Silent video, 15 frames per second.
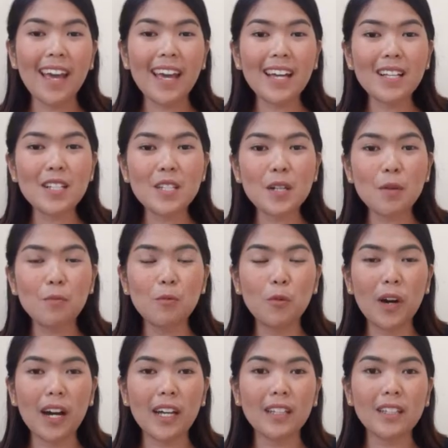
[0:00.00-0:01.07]
x sub
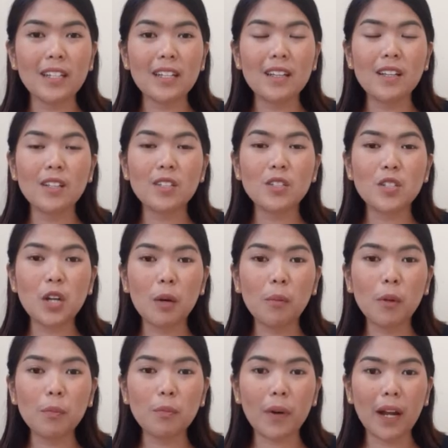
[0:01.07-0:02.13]
1
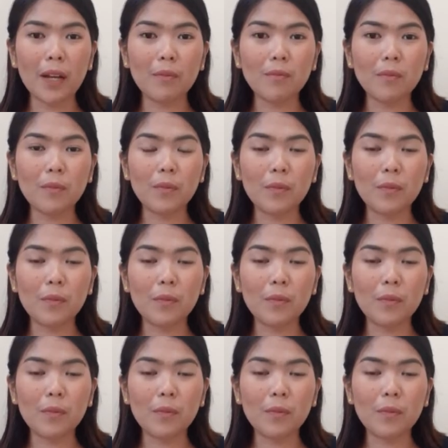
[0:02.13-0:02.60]
double prime,